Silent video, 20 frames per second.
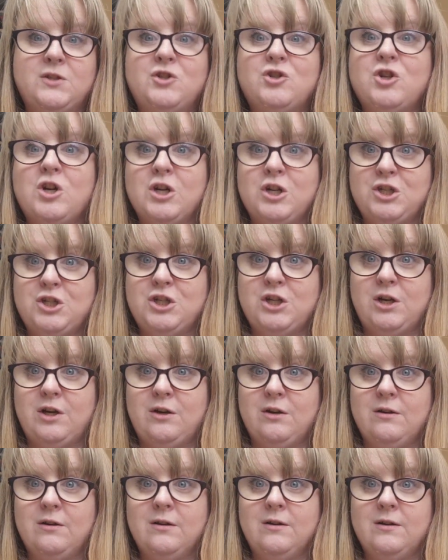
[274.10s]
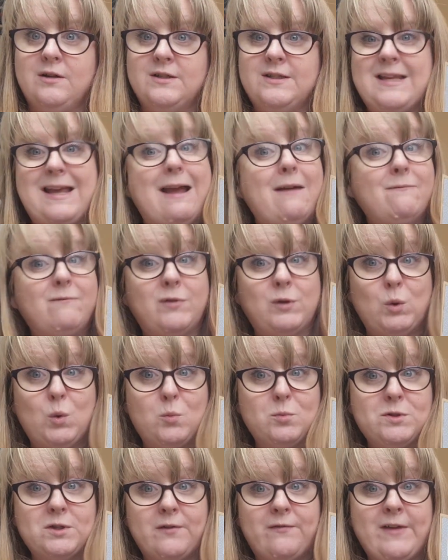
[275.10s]
structure because the
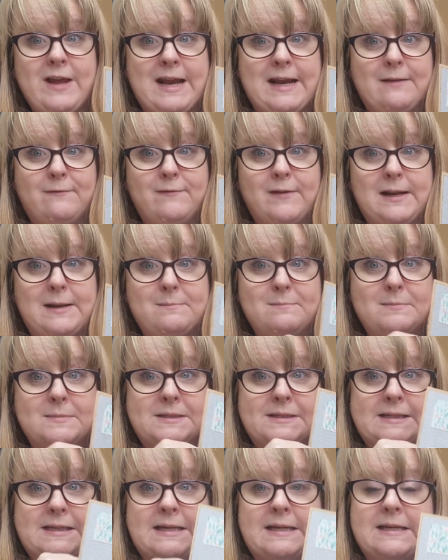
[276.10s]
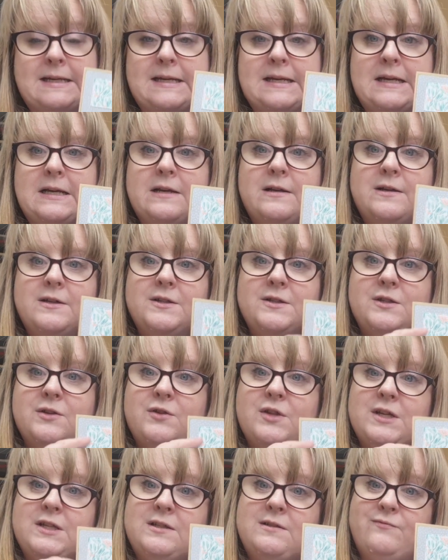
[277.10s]
envelopes are very flimsy. So
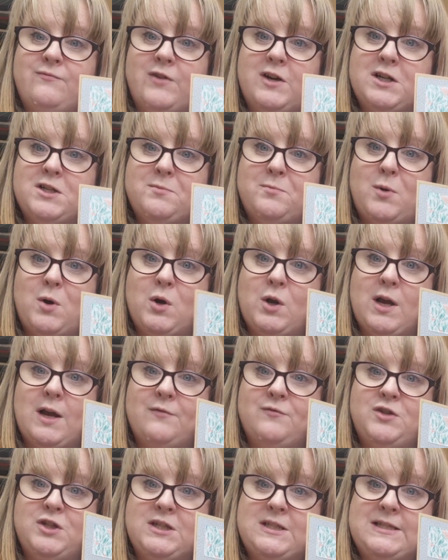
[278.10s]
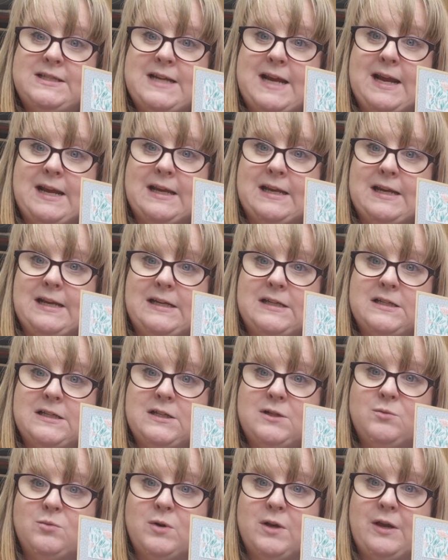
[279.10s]
this first pocket I've just
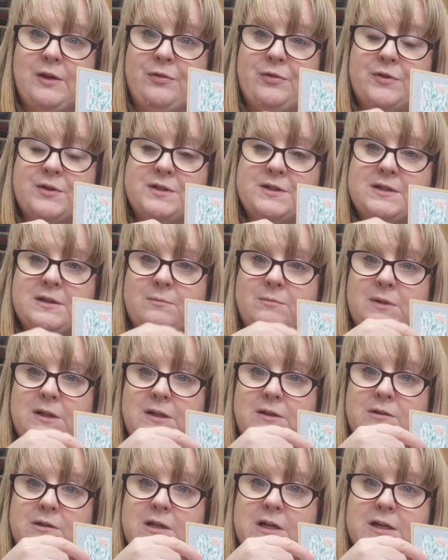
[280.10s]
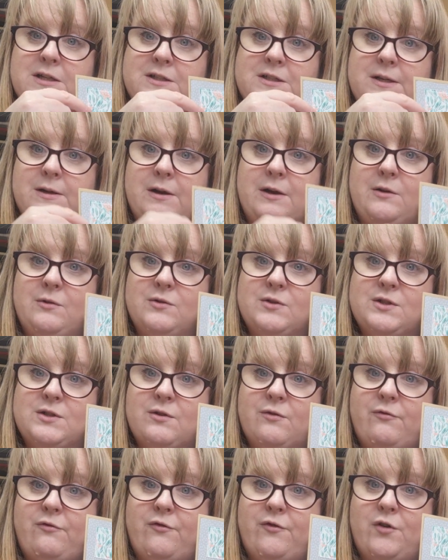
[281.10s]
decorated with some little
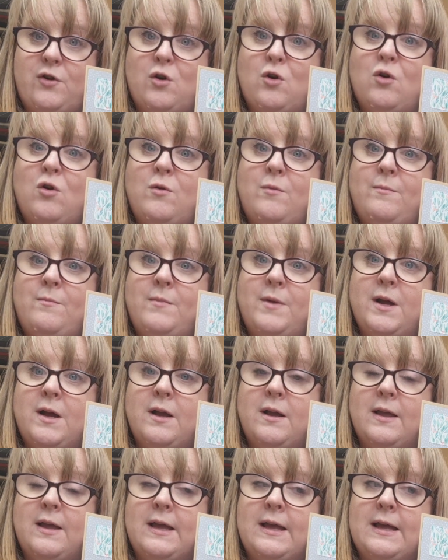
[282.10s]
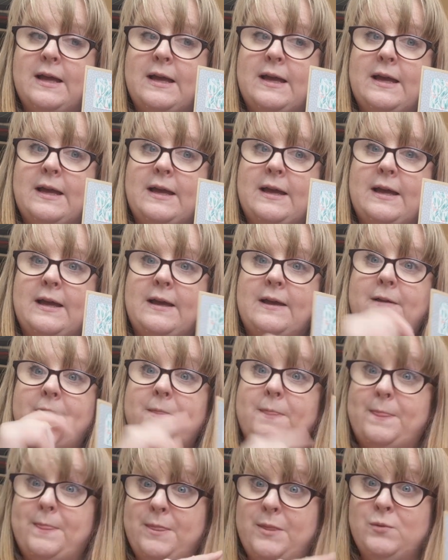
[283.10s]
cutouts from
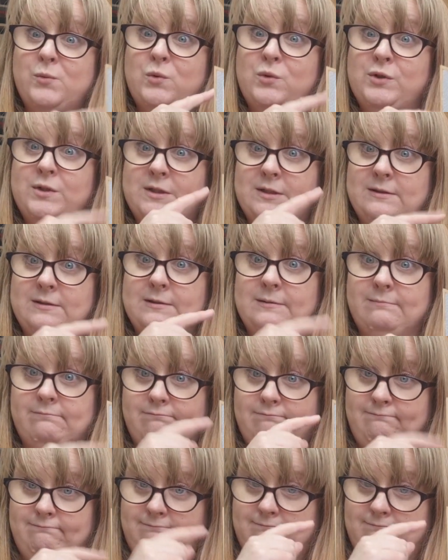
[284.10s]
those